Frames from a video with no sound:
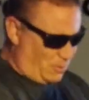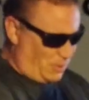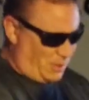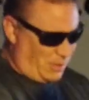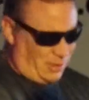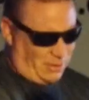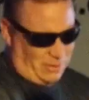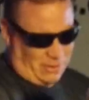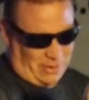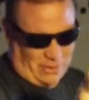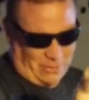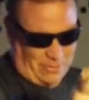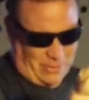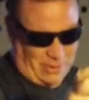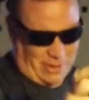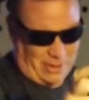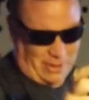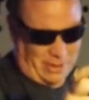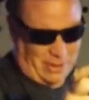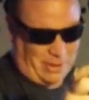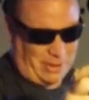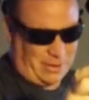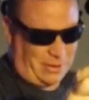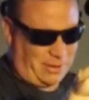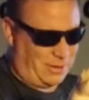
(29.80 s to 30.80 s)
we're dealing with.
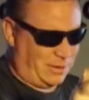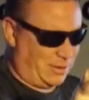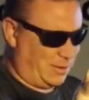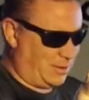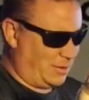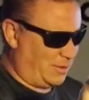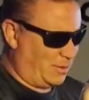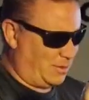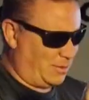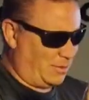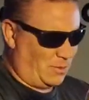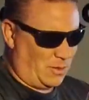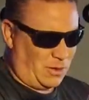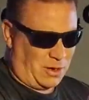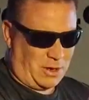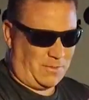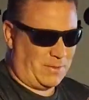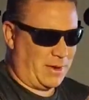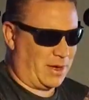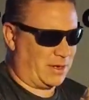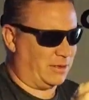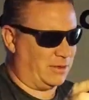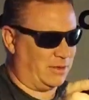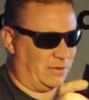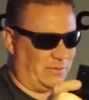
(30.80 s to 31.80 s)

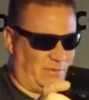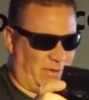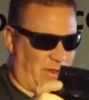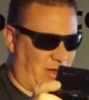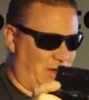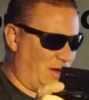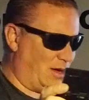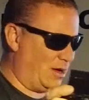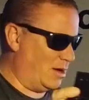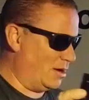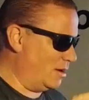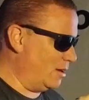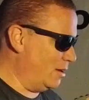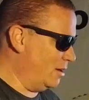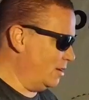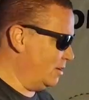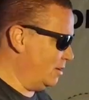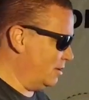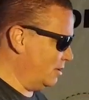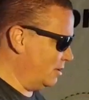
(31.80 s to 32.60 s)
Welcome back to the vlog.